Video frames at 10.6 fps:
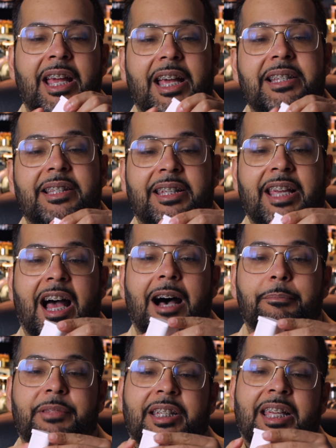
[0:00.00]
is the
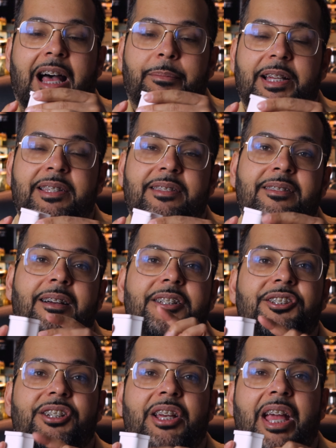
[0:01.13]
cap. The cap has such